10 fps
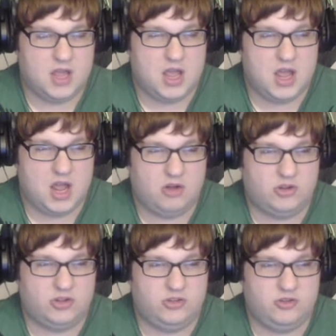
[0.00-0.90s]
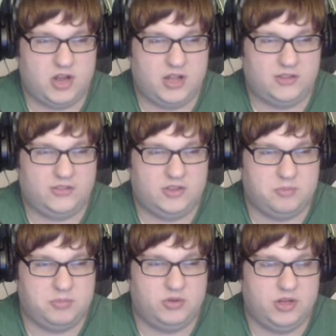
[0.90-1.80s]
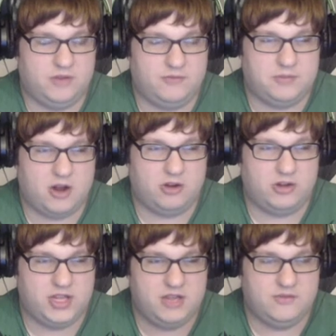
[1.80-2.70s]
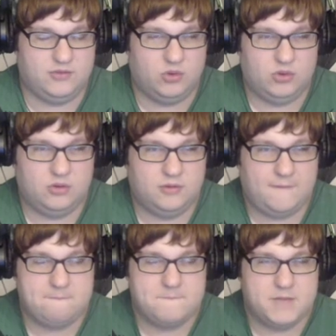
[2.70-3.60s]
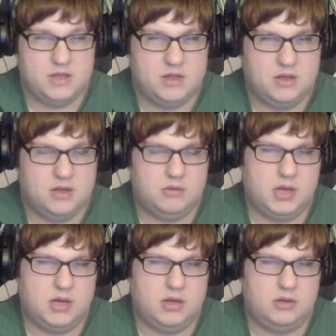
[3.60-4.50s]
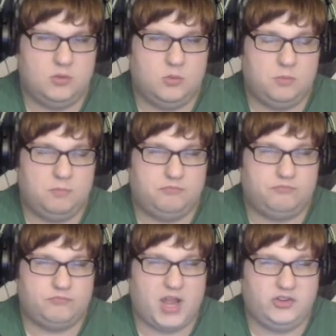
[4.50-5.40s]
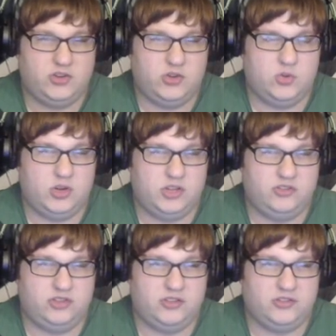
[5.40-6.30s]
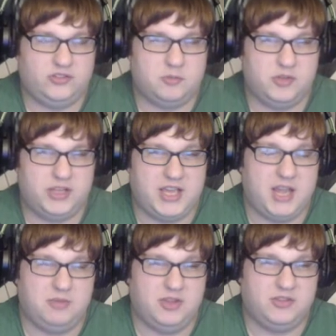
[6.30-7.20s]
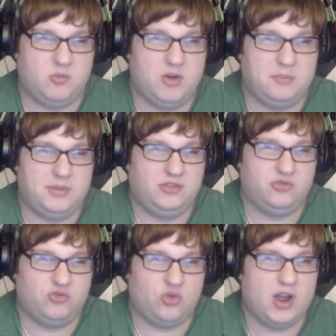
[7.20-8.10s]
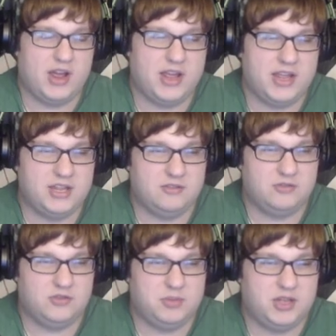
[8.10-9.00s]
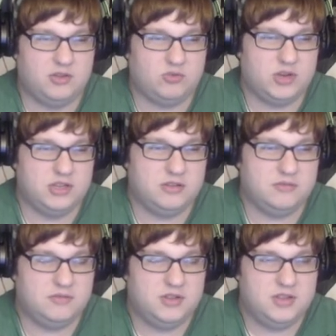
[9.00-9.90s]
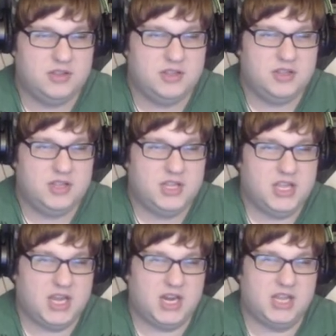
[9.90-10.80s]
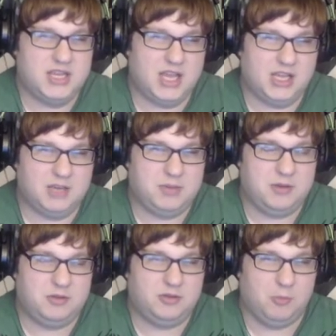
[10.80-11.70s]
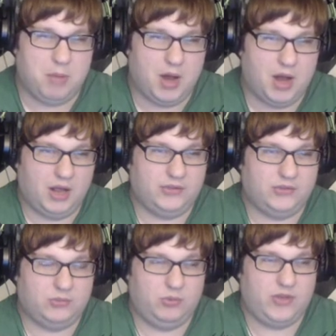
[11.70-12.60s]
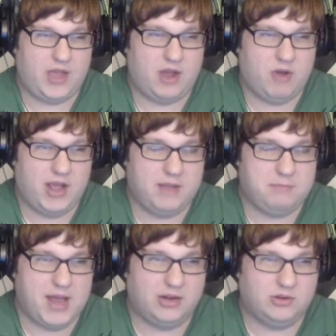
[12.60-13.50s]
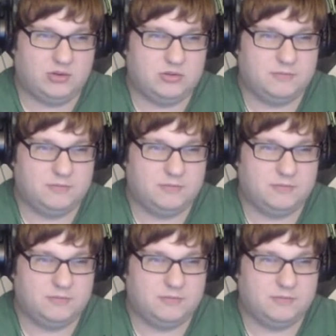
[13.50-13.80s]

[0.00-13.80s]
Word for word: How can you not see the beauty of our evil? Well, I do. It's just the game doesn't want me to try to be a grunt. And I think I could be the boss with how I battle.